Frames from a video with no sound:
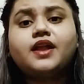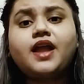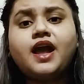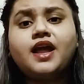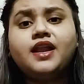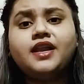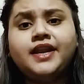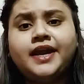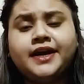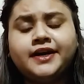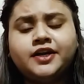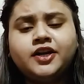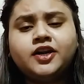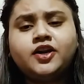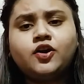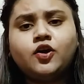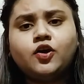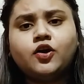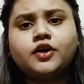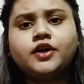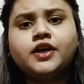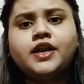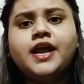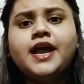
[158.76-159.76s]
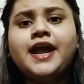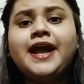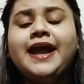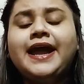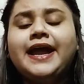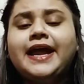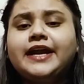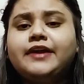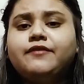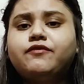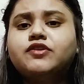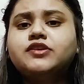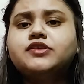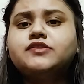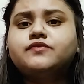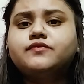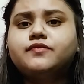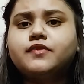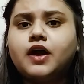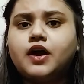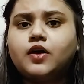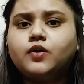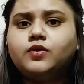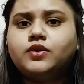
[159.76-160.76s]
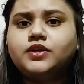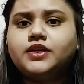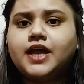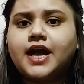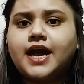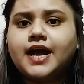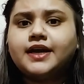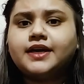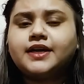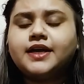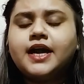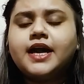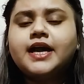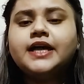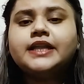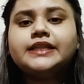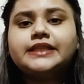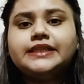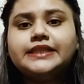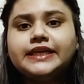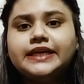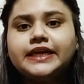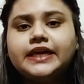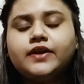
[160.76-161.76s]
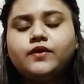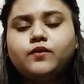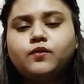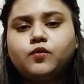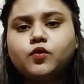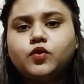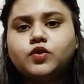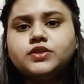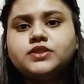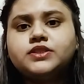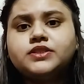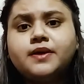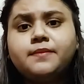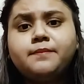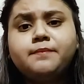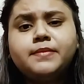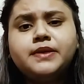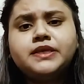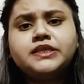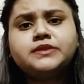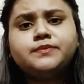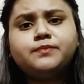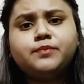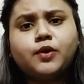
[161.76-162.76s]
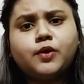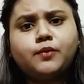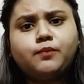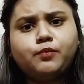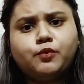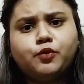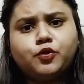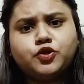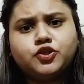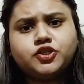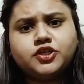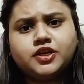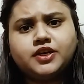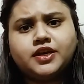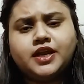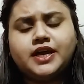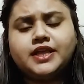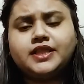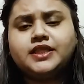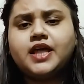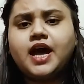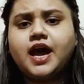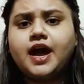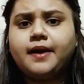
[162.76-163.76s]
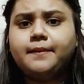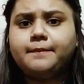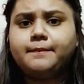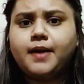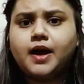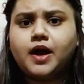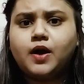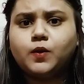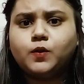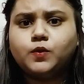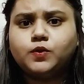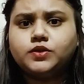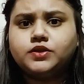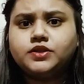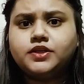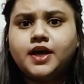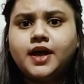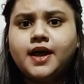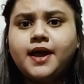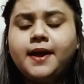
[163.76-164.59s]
later on, it was found that there was some misproportion in the amount,